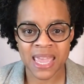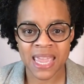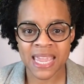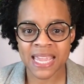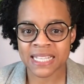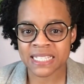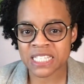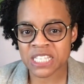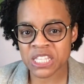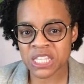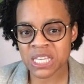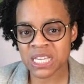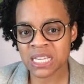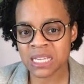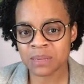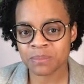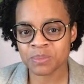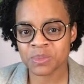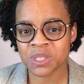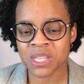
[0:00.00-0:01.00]
its
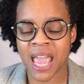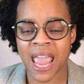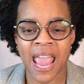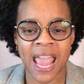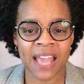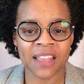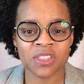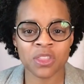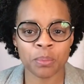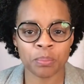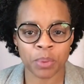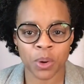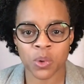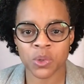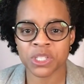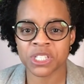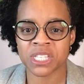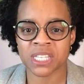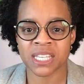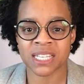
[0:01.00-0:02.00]
themes, and the
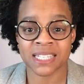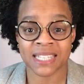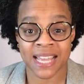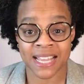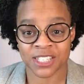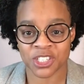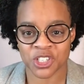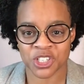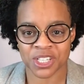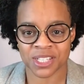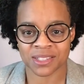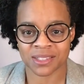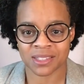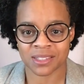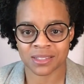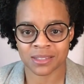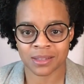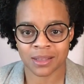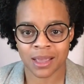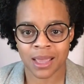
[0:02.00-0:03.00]
poet's
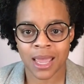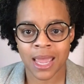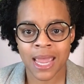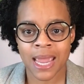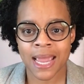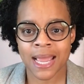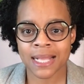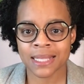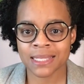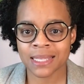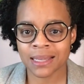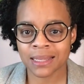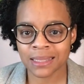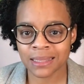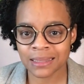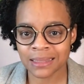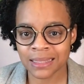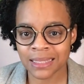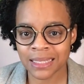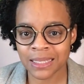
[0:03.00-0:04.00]
intentions. It's a
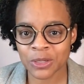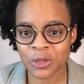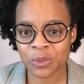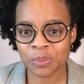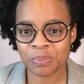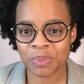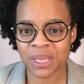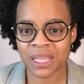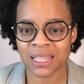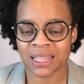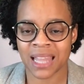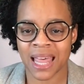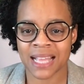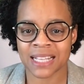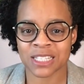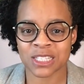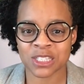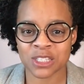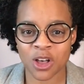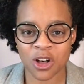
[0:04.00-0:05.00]
little bit like
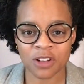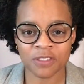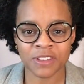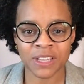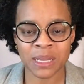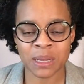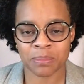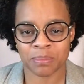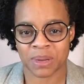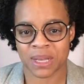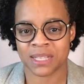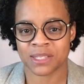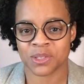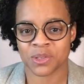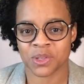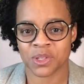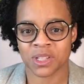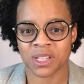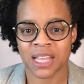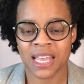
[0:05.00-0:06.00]
solving a
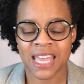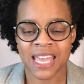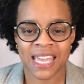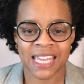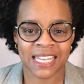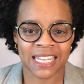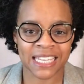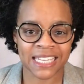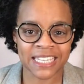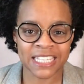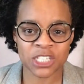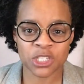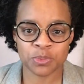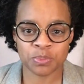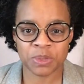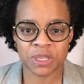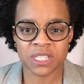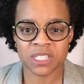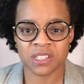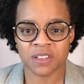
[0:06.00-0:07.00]
puzzle, and each
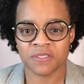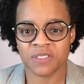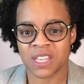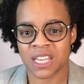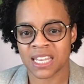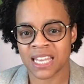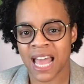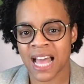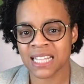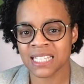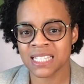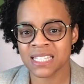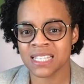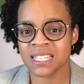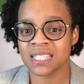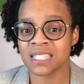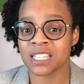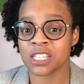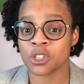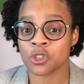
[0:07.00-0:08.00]
piece of the
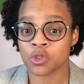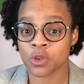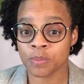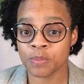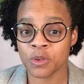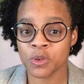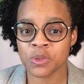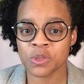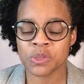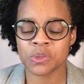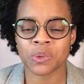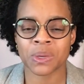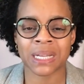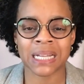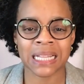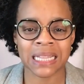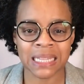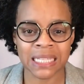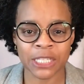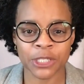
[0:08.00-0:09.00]
analysis contributes to a
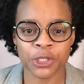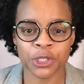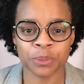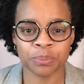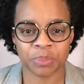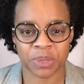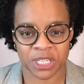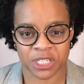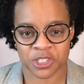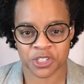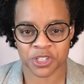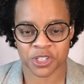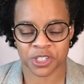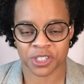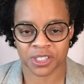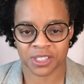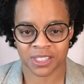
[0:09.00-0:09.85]
clearer picture.